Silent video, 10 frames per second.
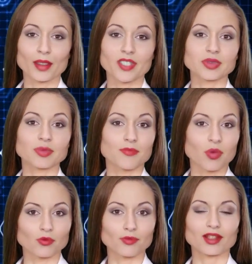us to
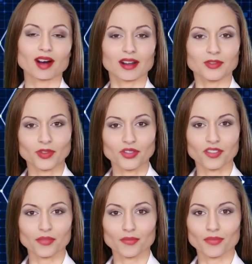perform
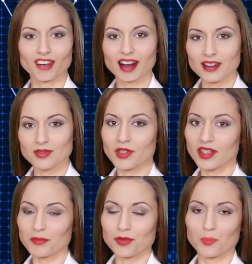tasks, access
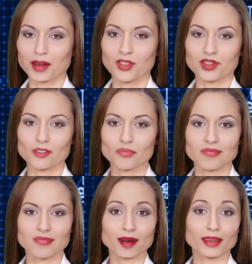information,
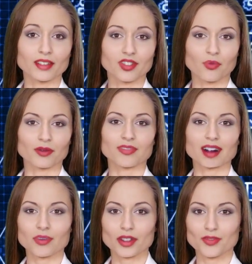and enjoy
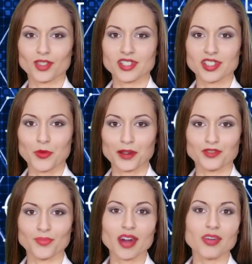various digital
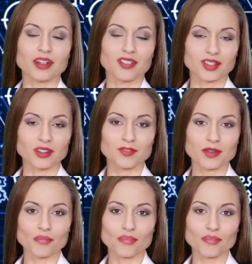experiences.